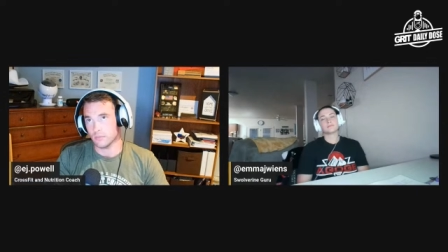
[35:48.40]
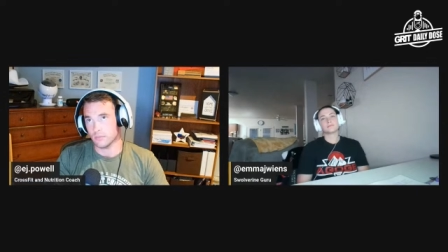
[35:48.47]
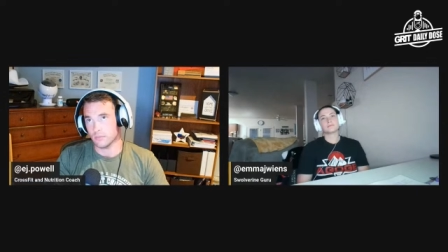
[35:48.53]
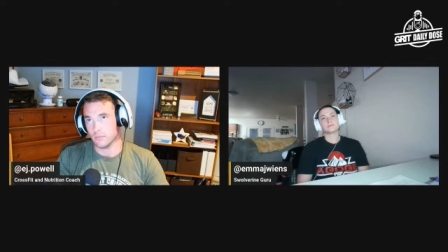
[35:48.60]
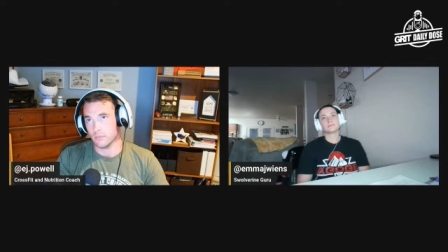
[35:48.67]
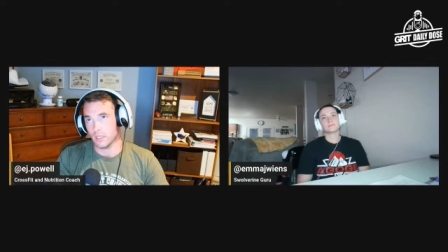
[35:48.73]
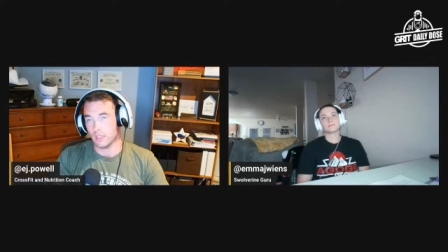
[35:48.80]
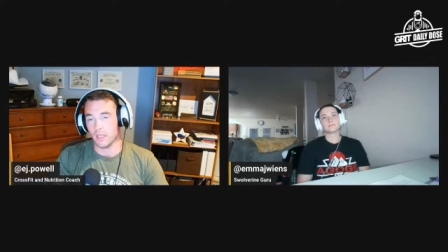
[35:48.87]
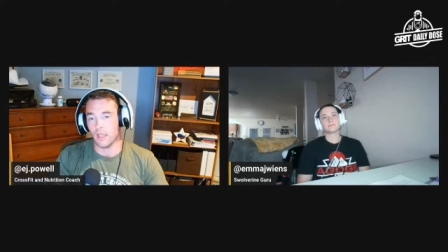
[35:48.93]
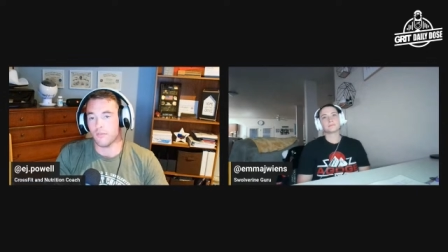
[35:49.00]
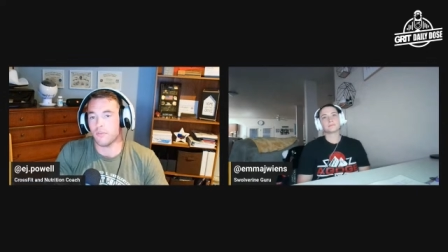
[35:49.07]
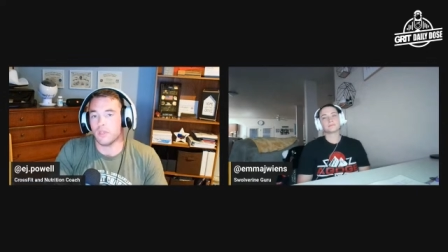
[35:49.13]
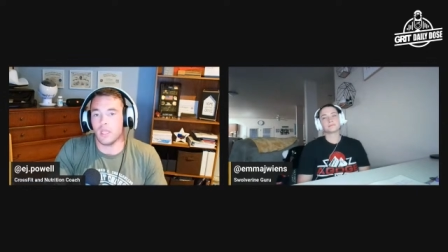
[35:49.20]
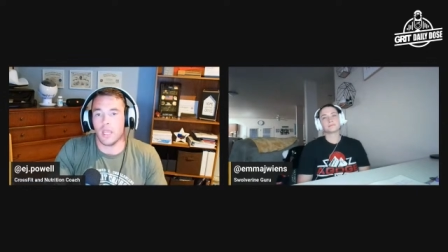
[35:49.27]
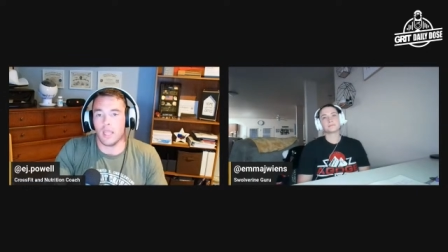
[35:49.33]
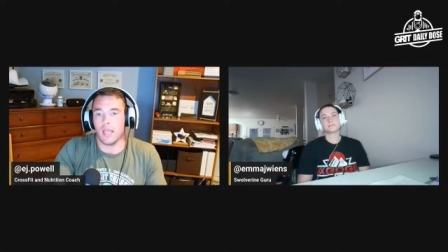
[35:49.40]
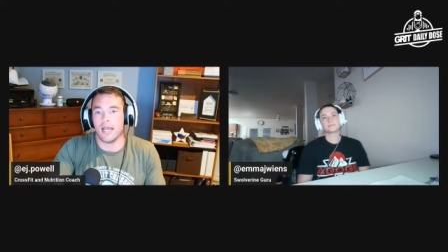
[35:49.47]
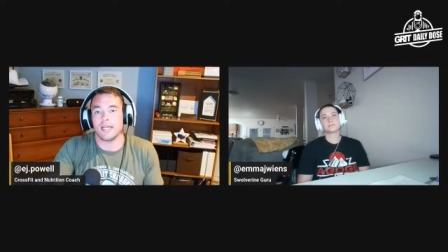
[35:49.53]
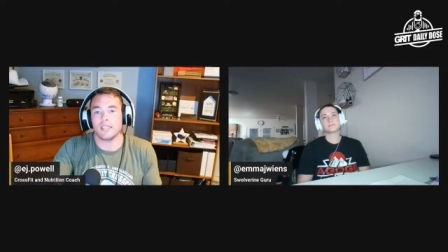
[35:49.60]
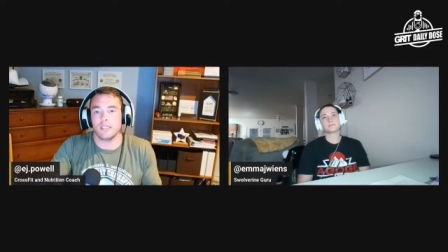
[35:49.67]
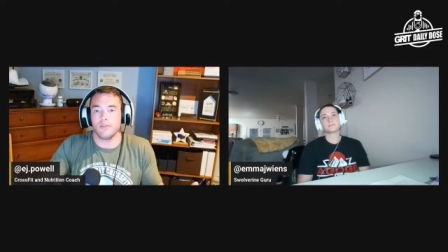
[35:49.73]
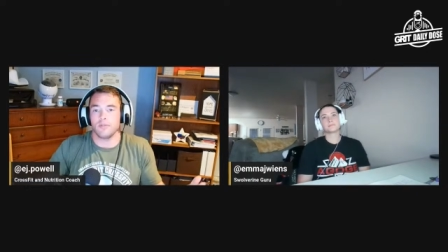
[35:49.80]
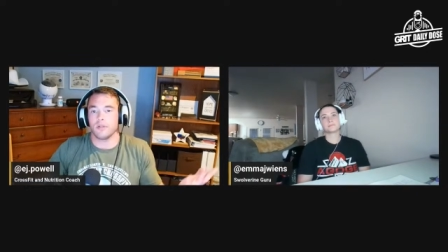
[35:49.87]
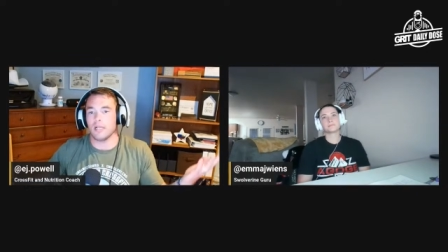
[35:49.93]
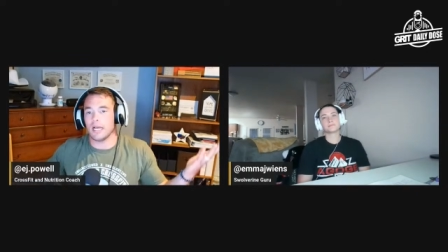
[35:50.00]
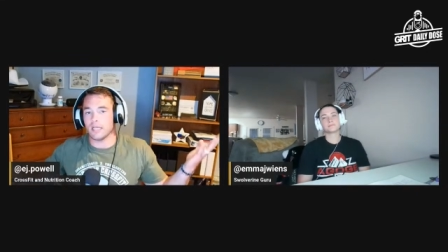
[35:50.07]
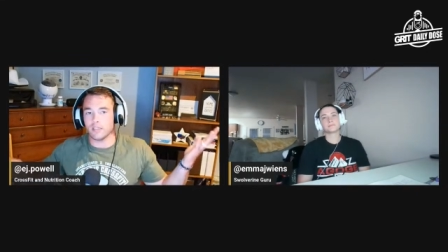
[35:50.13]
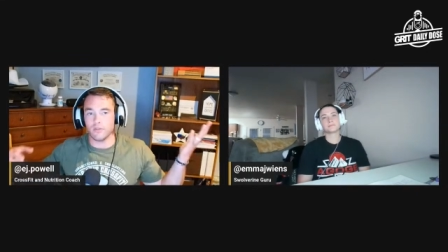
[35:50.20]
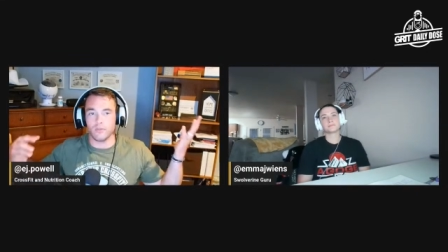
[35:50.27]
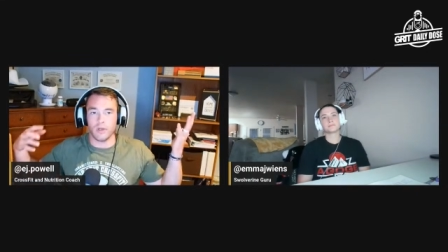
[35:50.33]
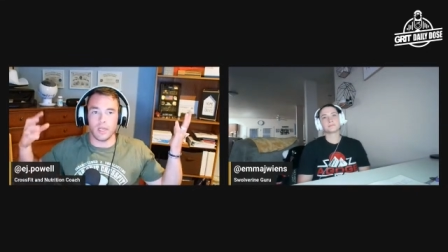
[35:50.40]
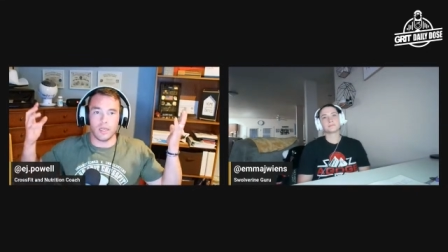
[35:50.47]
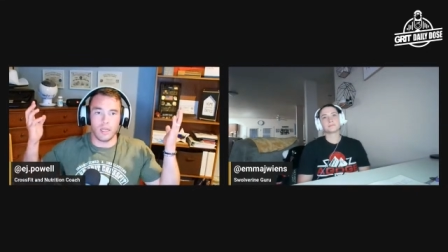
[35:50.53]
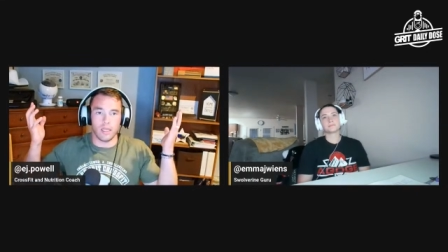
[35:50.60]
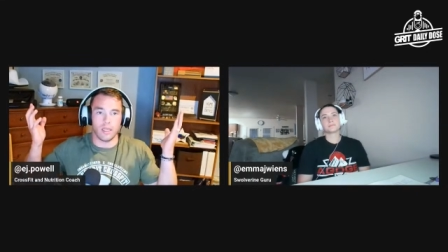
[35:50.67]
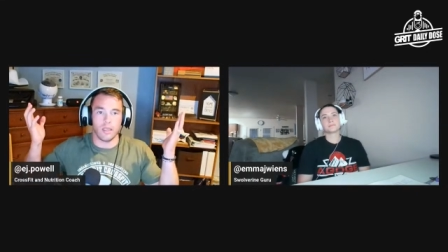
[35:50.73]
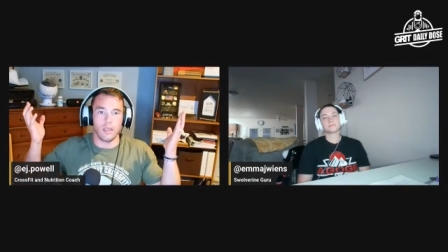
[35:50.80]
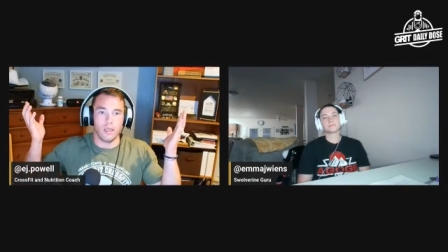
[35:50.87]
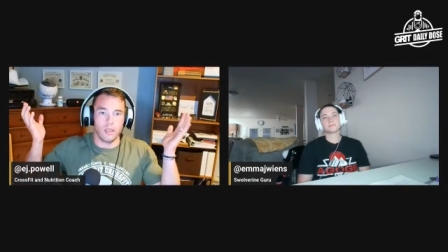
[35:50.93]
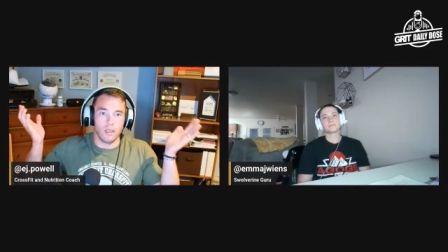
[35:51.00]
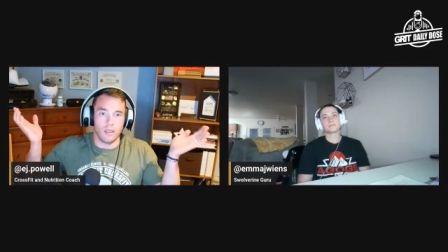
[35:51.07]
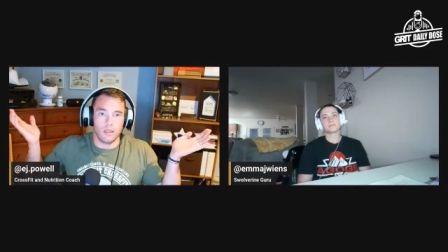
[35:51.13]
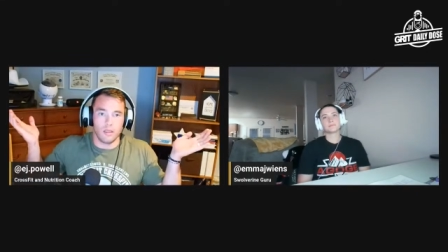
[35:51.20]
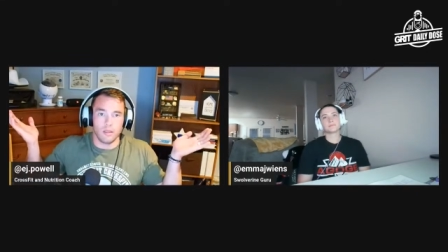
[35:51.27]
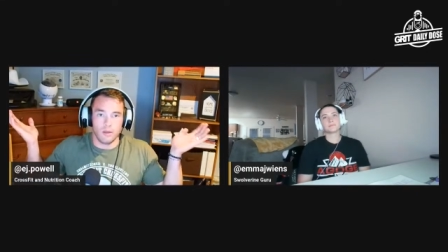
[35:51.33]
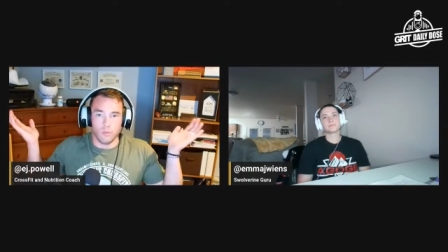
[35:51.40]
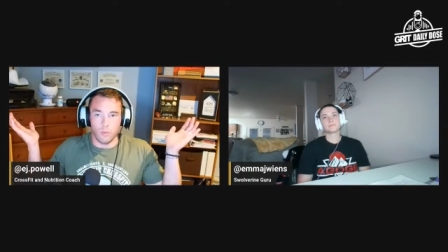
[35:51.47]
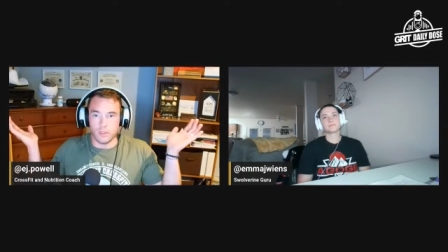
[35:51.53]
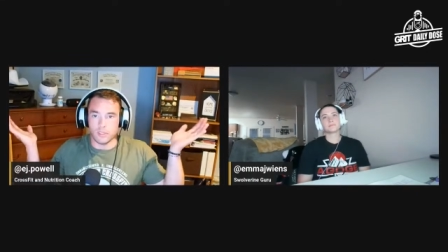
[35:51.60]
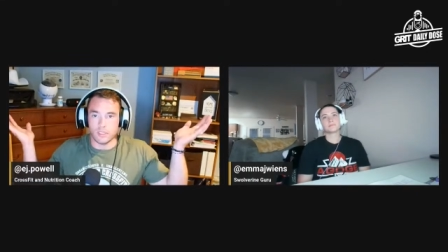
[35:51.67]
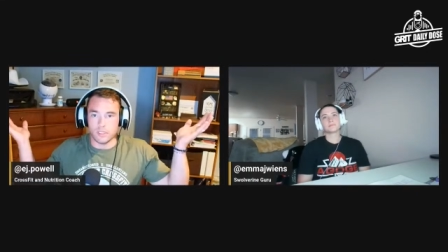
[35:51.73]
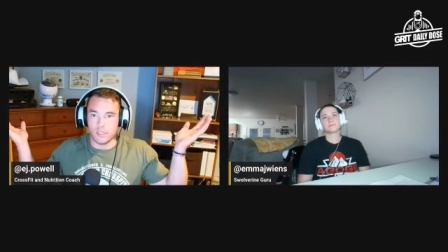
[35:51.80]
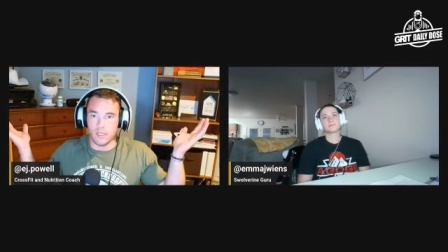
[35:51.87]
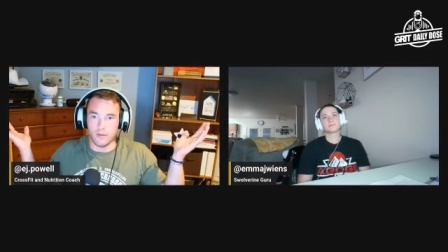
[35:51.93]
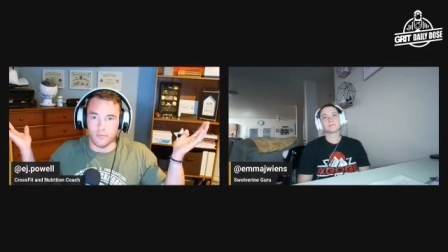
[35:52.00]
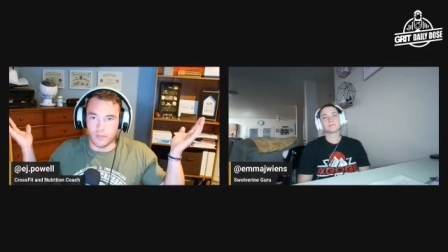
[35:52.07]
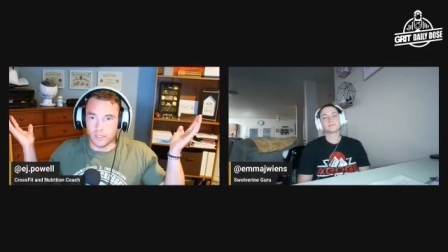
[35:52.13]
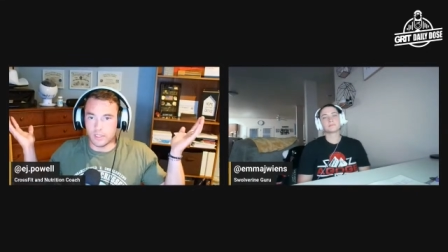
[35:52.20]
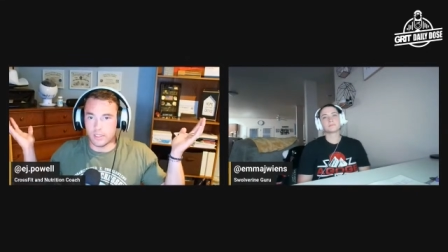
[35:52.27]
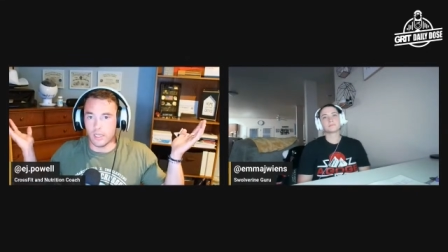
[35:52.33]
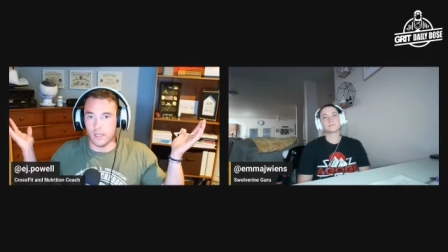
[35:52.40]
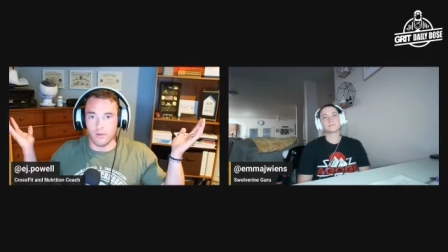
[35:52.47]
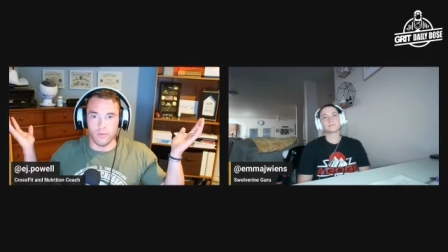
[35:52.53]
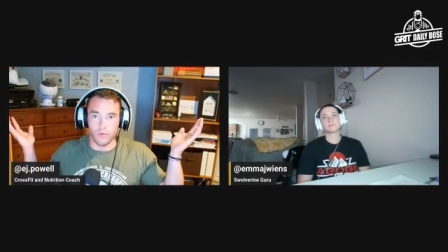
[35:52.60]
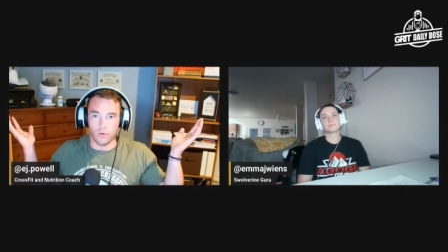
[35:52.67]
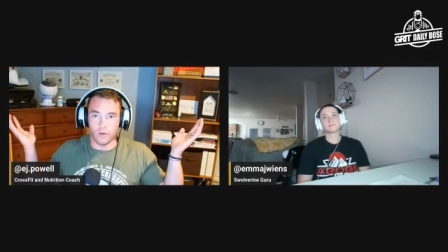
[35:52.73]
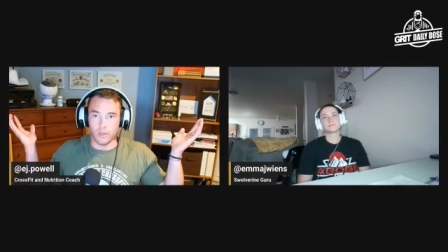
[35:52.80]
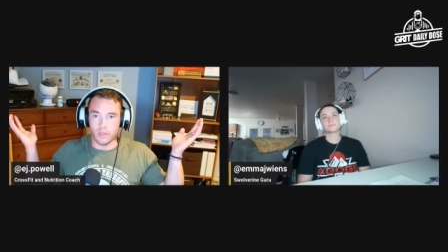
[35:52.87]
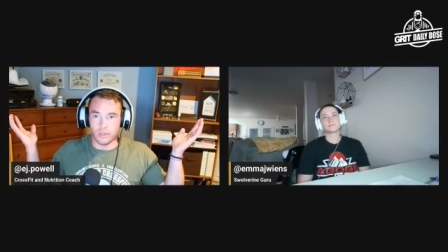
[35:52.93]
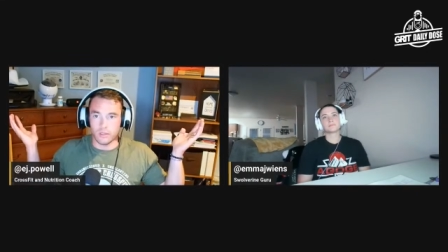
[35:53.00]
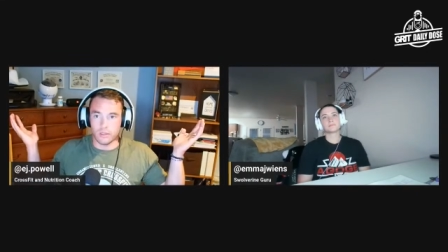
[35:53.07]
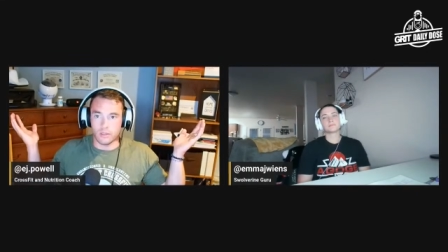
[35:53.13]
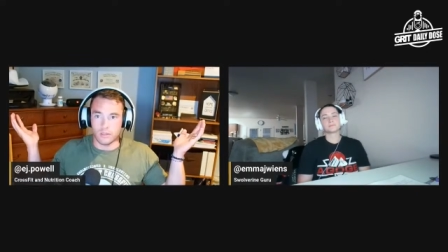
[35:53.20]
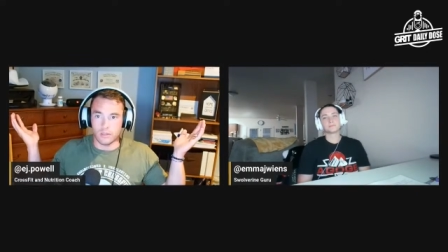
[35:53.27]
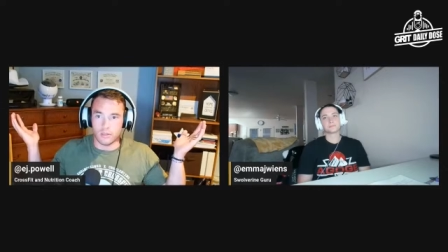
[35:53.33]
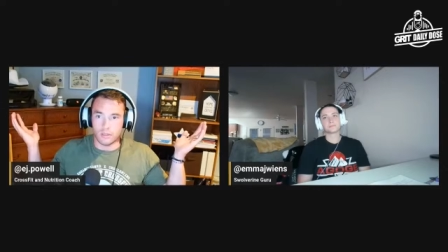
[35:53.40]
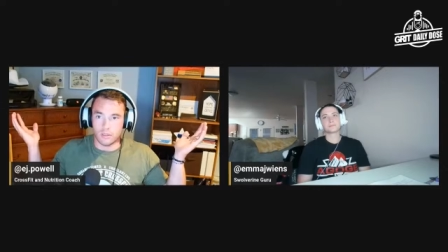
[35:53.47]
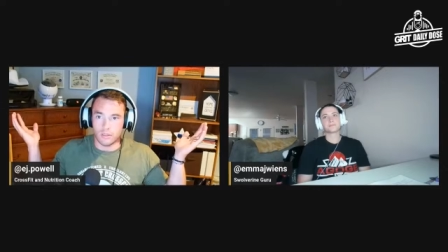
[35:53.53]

like the FDA hasn't even classified like what's a safe intake for it.